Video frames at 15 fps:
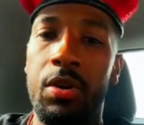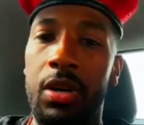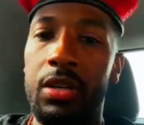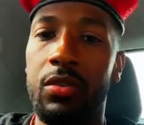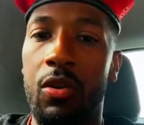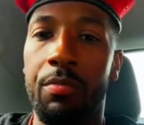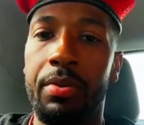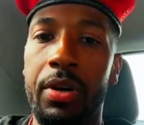
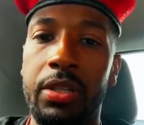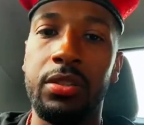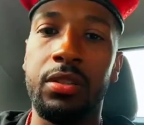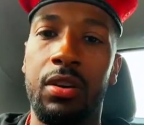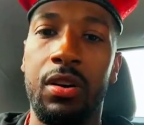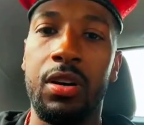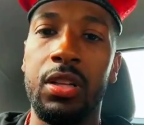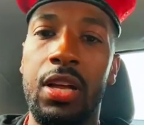People that's gonna
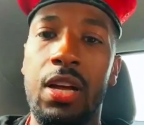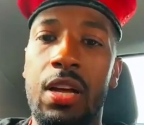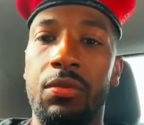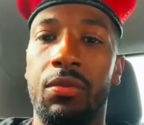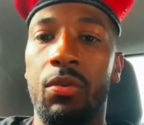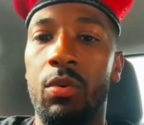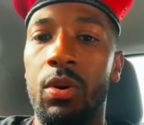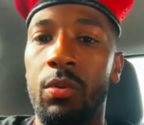press a hard
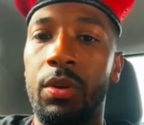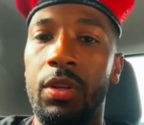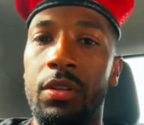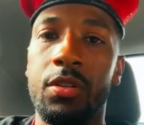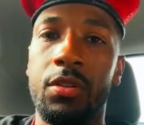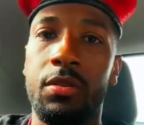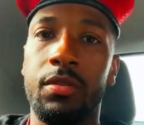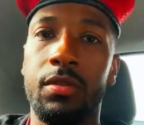line for what
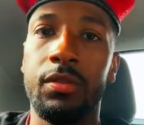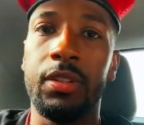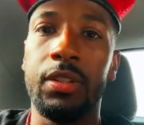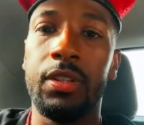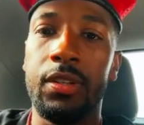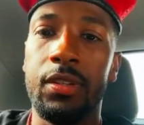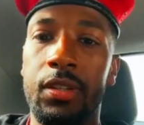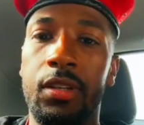we do.
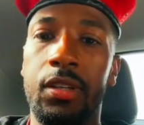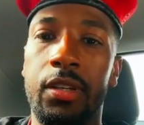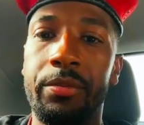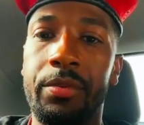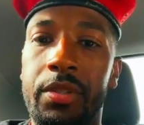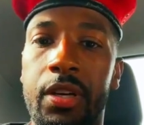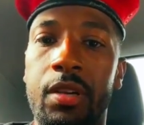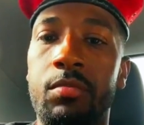
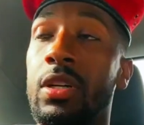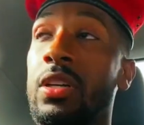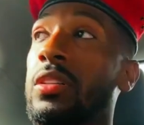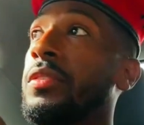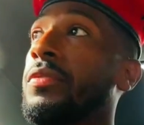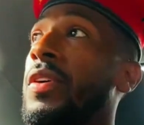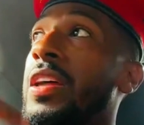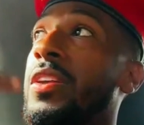You know what I'm saying?
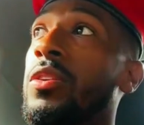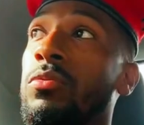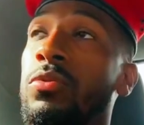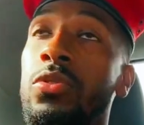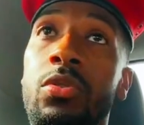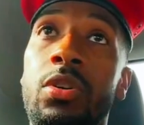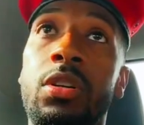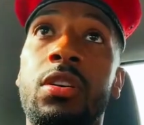Because if I
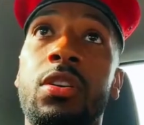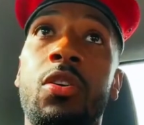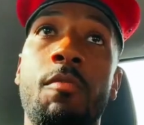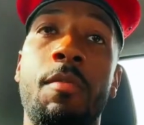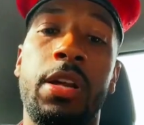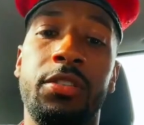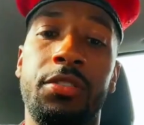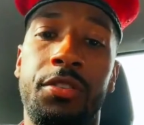don't do it, then
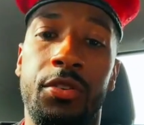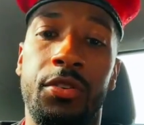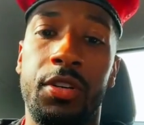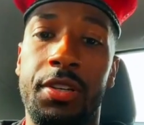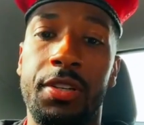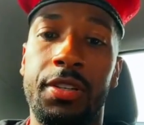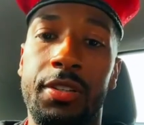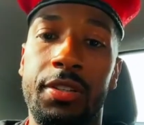nobody's
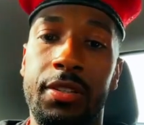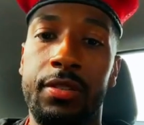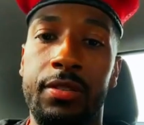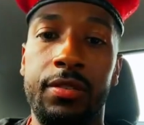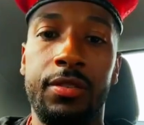doing it.